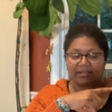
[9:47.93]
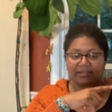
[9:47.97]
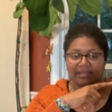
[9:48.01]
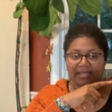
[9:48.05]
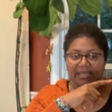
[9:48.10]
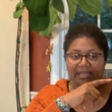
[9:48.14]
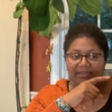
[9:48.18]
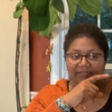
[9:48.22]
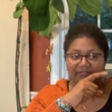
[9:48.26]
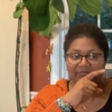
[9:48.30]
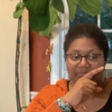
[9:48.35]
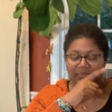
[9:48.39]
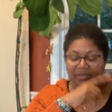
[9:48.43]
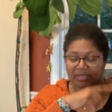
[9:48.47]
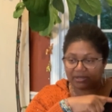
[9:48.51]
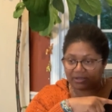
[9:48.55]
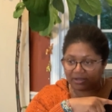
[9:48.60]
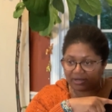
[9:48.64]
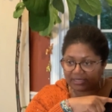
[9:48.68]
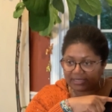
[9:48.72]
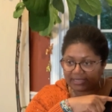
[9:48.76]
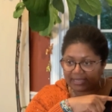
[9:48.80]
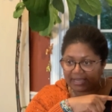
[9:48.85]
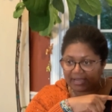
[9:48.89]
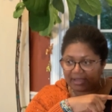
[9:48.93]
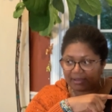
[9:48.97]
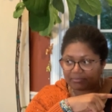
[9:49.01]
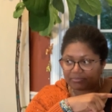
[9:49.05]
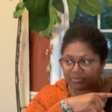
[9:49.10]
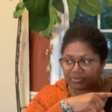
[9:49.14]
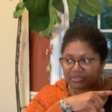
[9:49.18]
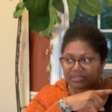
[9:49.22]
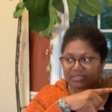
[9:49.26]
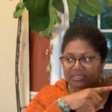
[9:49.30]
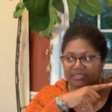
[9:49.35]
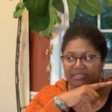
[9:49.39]
They've been on
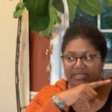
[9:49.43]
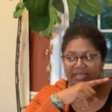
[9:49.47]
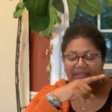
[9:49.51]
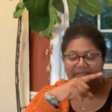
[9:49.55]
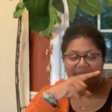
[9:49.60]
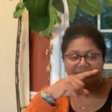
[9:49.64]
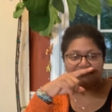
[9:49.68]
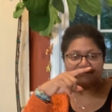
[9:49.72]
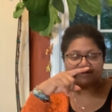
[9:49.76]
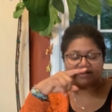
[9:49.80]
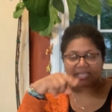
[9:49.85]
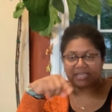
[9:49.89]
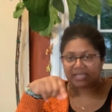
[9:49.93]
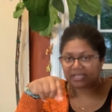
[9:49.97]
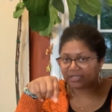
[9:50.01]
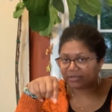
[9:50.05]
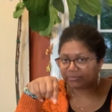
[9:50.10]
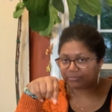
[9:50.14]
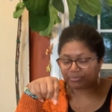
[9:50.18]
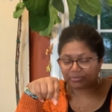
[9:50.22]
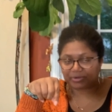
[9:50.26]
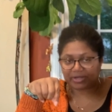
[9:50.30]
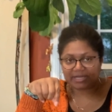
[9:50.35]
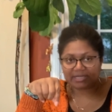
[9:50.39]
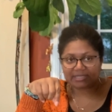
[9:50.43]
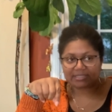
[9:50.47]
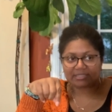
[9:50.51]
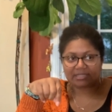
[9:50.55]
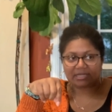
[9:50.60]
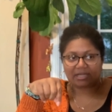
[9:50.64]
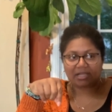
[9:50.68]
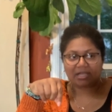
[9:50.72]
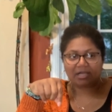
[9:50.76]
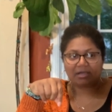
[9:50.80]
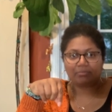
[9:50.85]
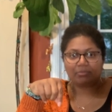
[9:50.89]
campus. They've taken breaks
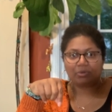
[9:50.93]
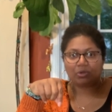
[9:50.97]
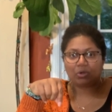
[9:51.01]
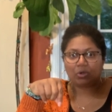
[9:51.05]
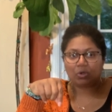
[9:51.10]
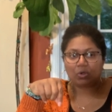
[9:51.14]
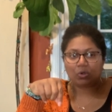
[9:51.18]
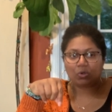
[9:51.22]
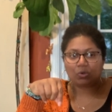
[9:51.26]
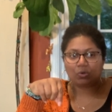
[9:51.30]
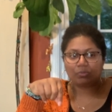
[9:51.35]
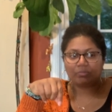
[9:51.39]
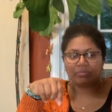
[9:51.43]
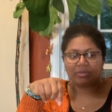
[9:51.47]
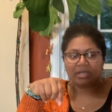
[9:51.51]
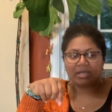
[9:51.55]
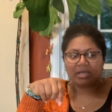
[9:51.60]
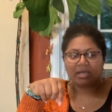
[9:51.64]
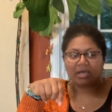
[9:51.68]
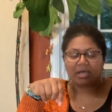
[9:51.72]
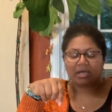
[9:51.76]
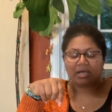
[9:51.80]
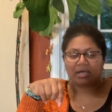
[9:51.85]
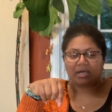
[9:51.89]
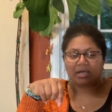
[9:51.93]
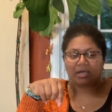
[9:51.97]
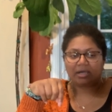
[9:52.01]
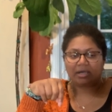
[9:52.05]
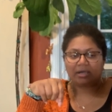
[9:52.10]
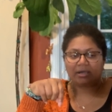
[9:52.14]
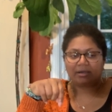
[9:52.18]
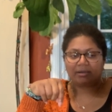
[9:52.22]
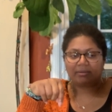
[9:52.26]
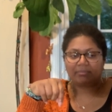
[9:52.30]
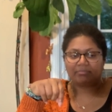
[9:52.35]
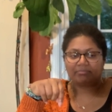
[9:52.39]
and come home.
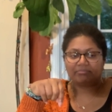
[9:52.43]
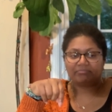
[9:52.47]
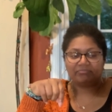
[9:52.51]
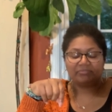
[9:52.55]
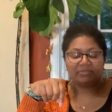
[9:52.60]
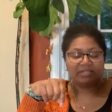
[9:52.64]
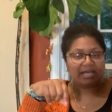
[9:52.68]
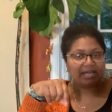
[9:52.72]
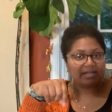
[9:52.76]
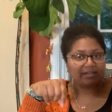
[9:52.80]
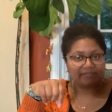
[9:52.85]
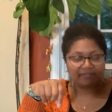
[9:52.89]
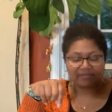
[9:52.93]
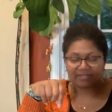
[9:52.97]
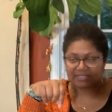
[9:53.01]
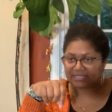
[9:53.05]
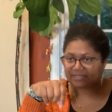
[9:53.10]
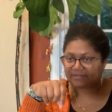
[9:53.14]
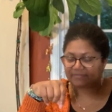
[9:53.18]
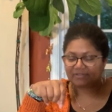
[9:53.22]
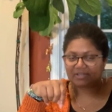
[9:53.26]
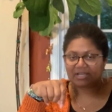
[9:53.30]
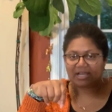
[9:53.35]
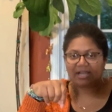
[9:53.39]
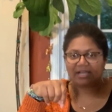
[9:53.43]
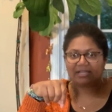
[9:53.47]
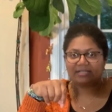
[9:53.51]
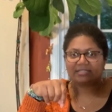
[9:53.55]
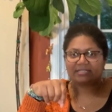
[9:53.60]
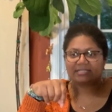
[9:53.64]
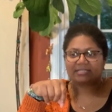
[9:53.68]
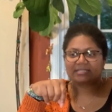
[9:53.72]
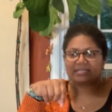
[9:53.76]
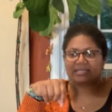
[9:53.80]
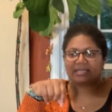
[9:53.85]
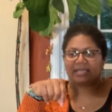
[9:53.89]
Um, none of us have gotten
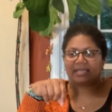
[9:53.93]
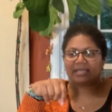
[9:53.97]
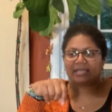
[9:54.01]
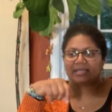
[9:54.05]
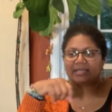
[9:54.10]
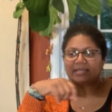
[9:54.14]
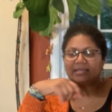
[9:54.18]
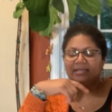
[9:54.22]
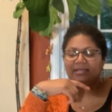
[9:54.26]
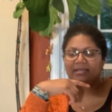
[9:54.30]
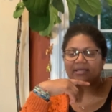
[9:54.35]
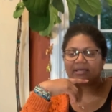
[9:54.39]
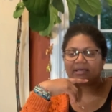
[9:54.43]
sick.